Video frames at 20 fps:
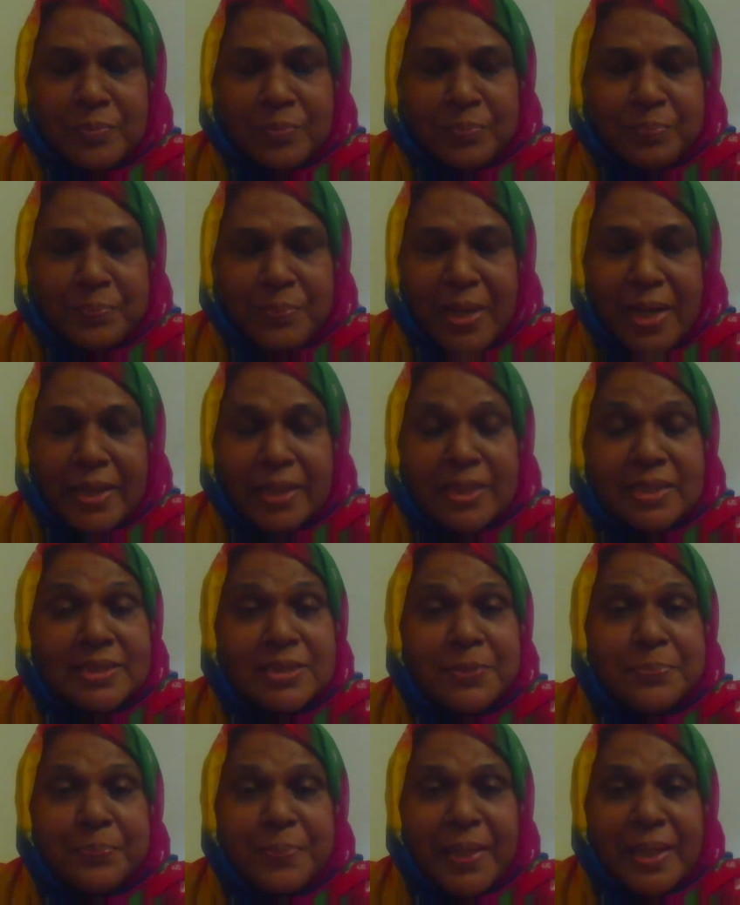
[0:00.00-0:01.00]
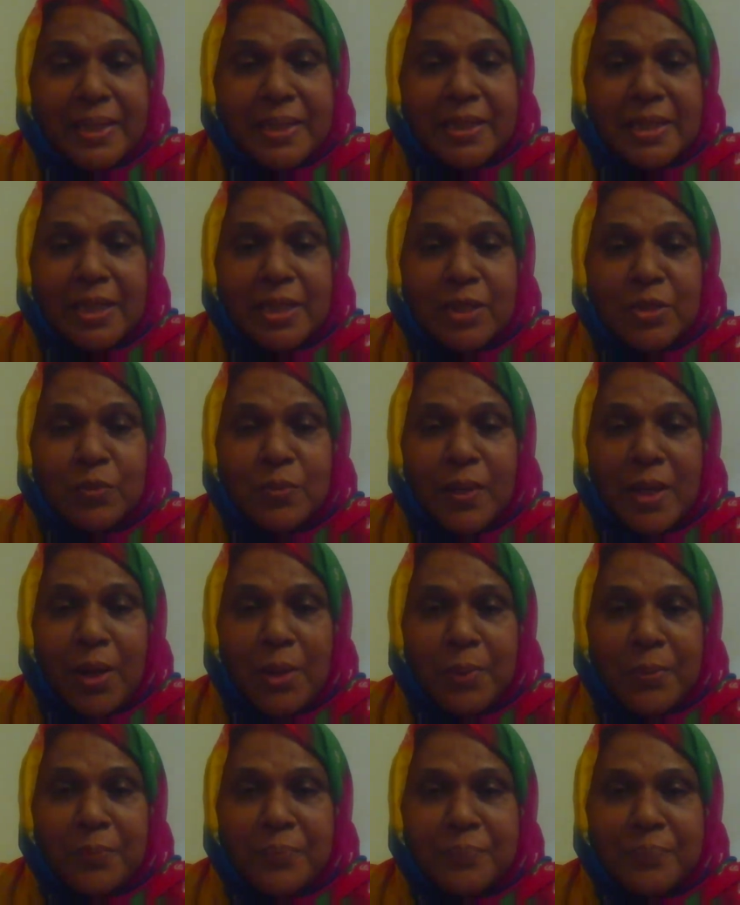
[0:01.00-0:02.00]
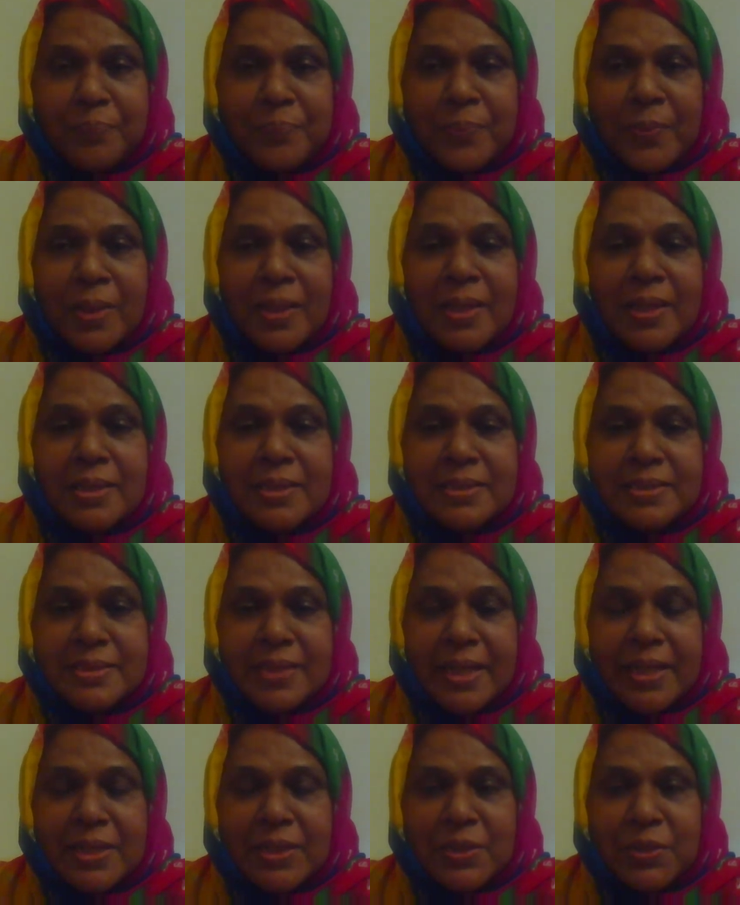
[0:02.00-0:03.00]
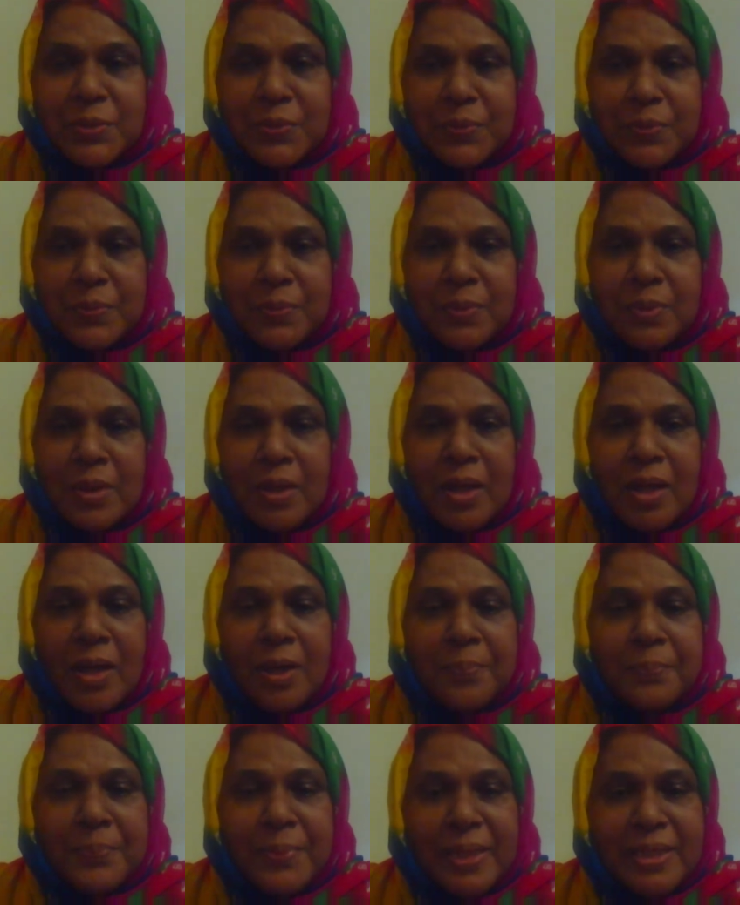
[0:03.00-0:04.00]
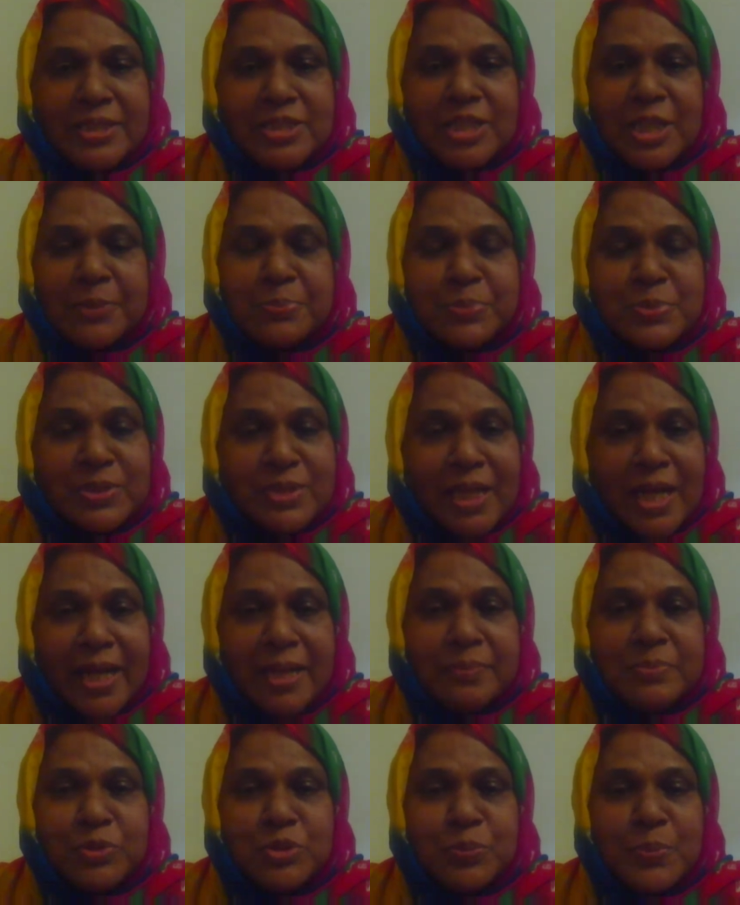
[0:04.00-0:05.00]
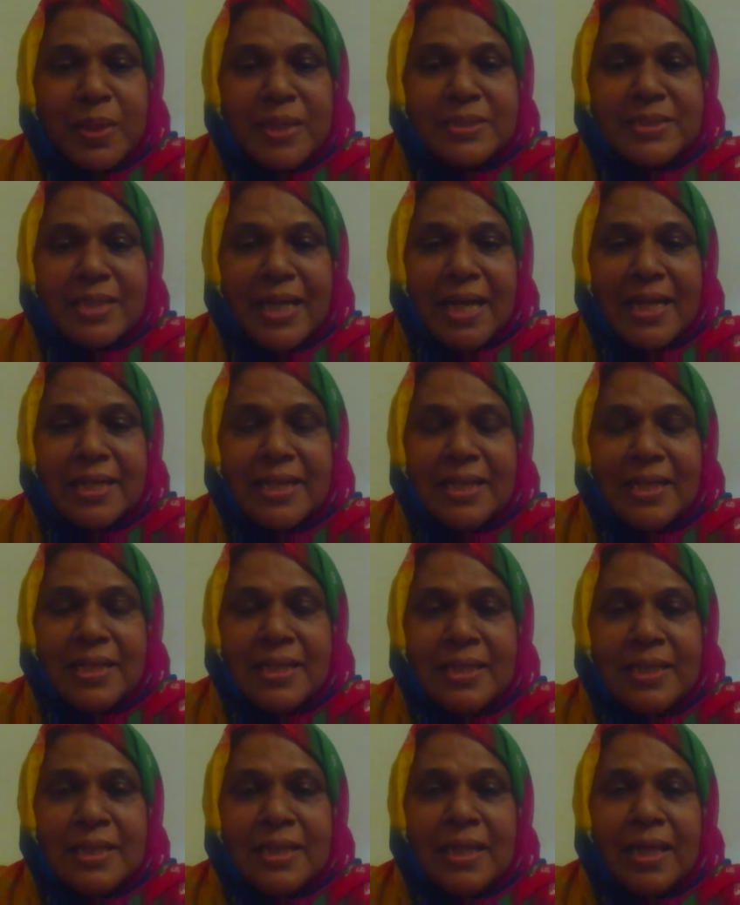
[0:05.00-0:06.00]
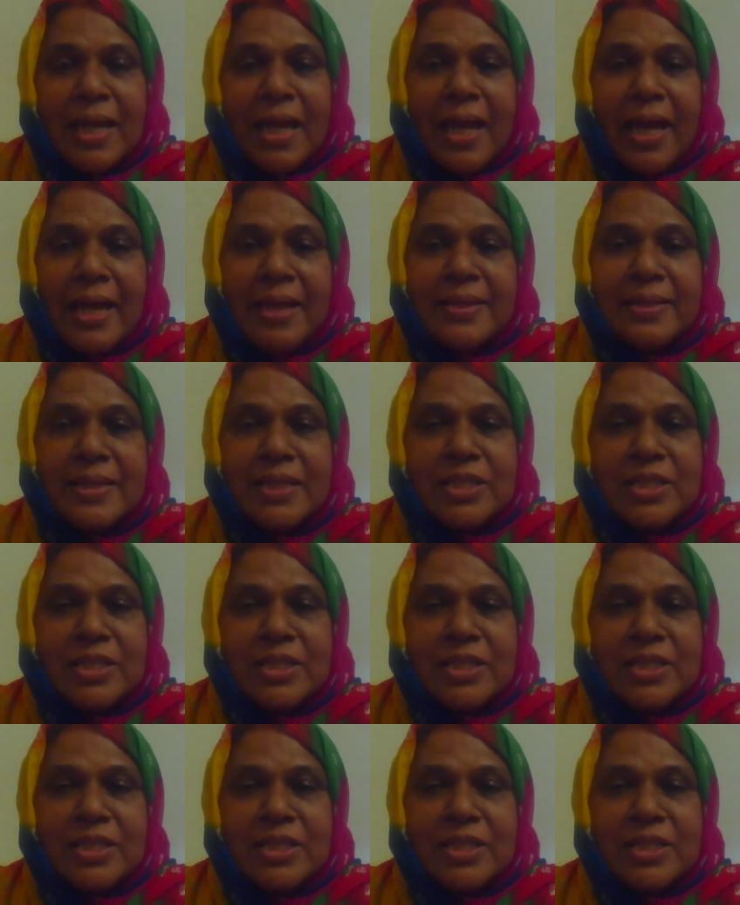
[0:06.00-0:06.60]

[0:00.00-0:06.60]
practice the painting you love. Thank you. Please subscribe to my channel and